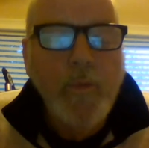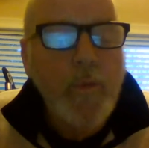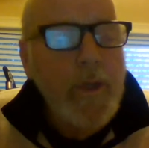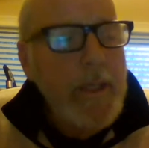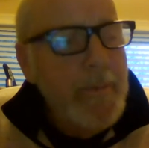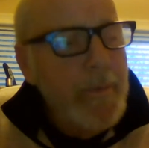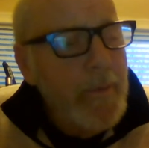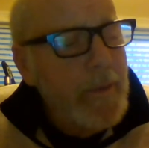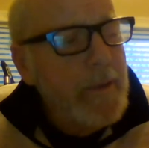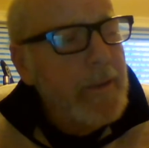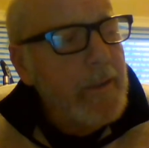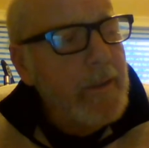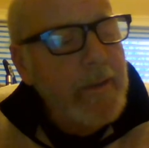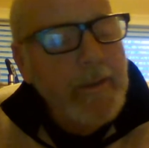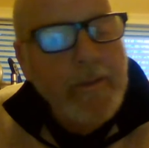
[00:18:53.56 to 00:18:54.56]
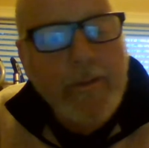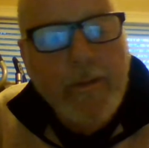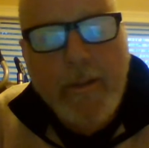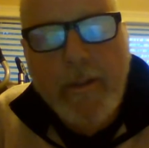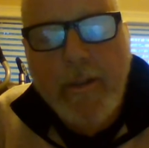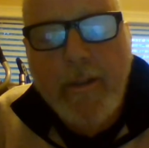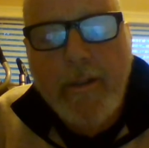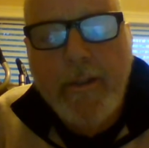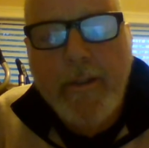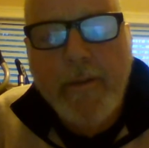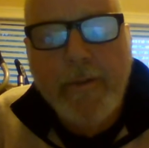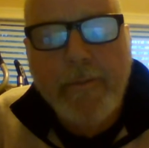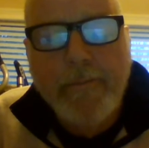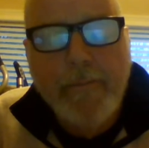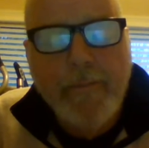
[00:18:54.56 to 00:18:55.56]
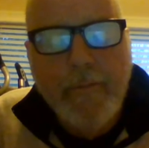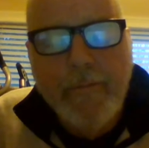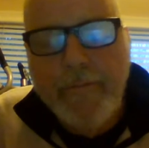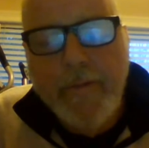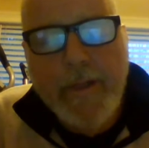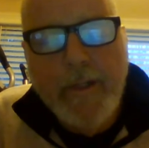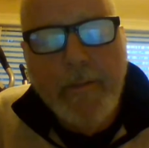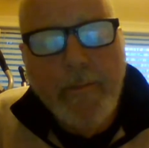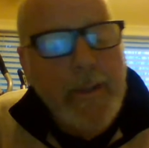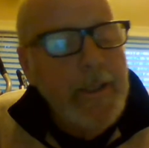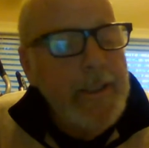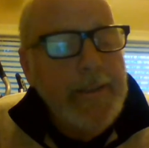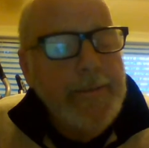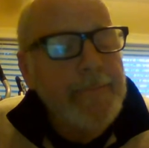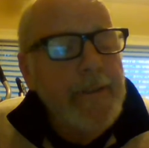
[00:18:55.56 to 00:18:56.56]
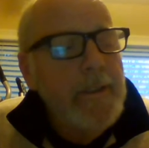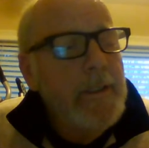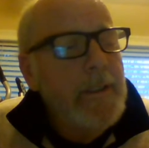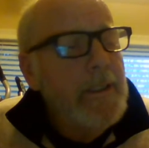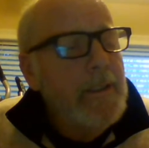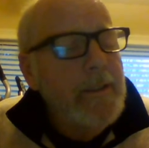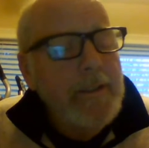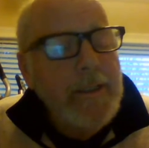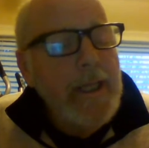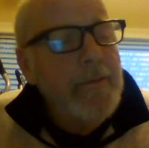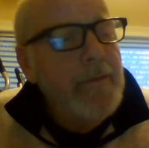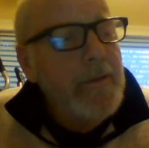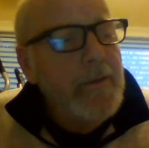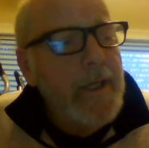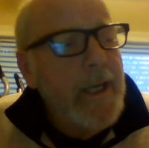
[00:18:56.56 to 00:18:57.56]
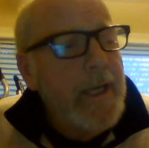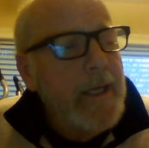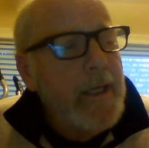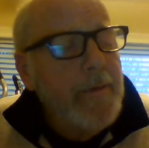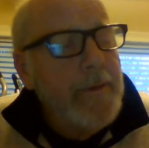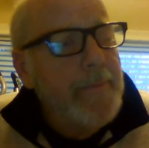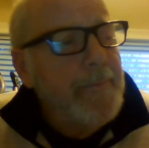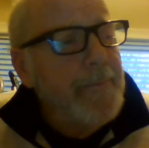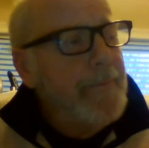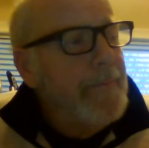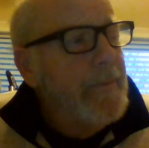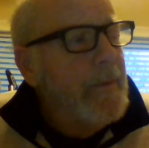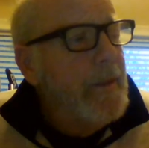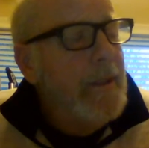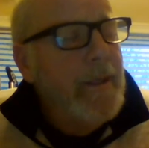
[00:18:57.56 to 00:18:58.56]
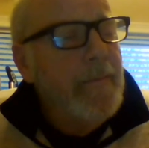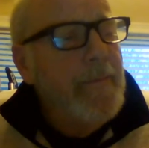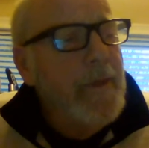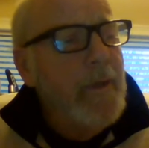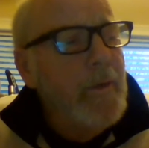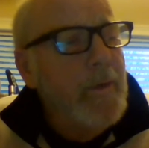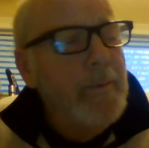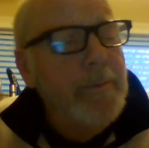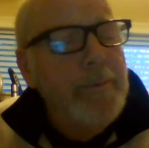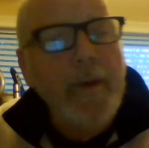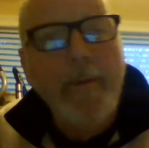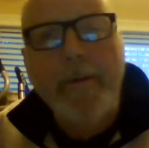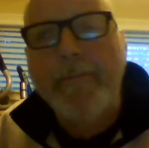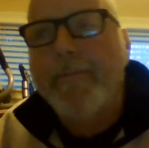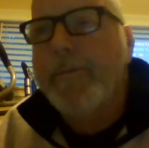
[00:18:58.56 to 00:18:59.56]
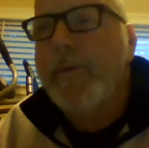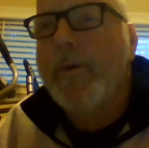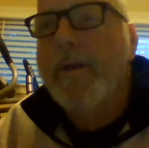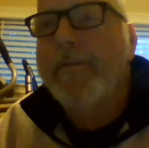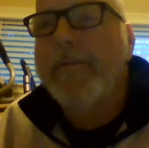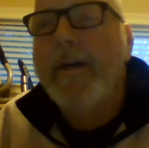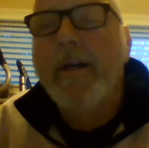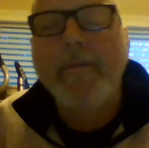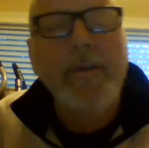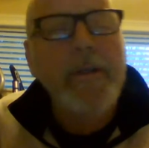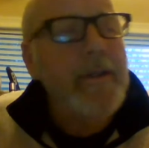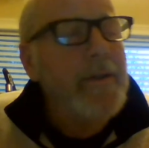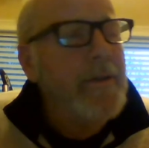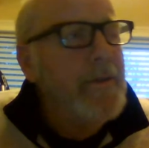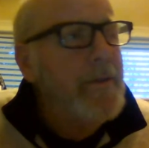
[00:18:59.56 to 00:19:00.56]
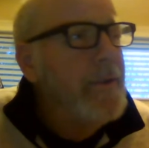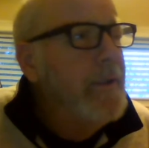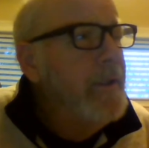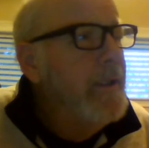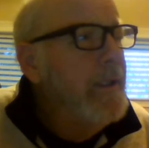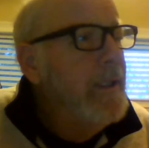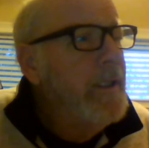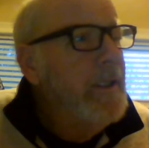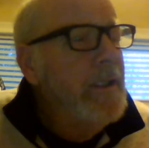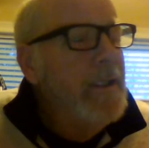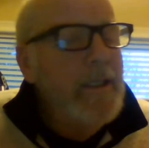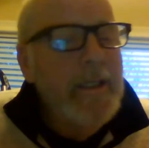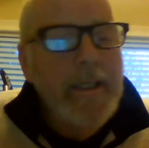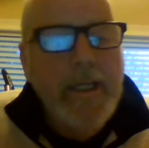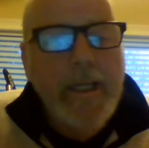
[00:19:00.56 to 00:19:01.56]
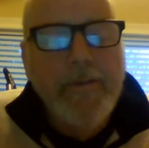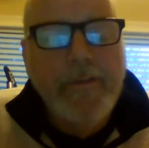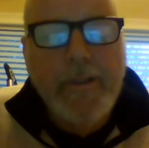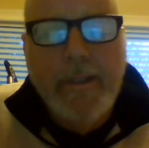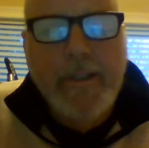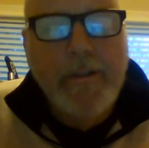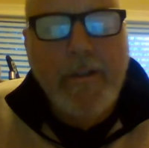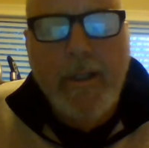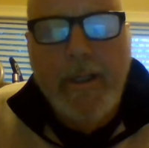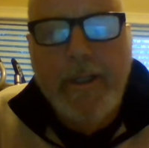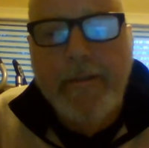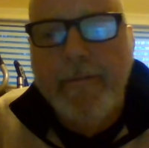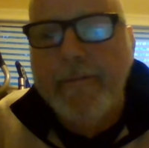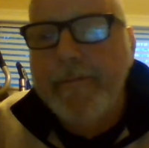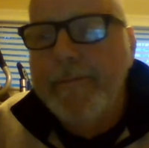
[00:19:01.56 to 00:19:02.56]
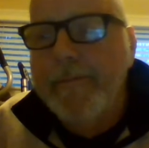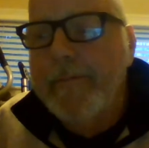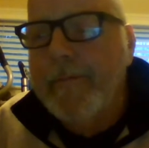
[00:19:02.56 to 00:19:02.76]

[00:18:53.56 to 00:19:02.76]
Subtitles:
Way more to this. There's a friend of mine, David J. Akron, and I've known him probably 25 years, and I've seen his life.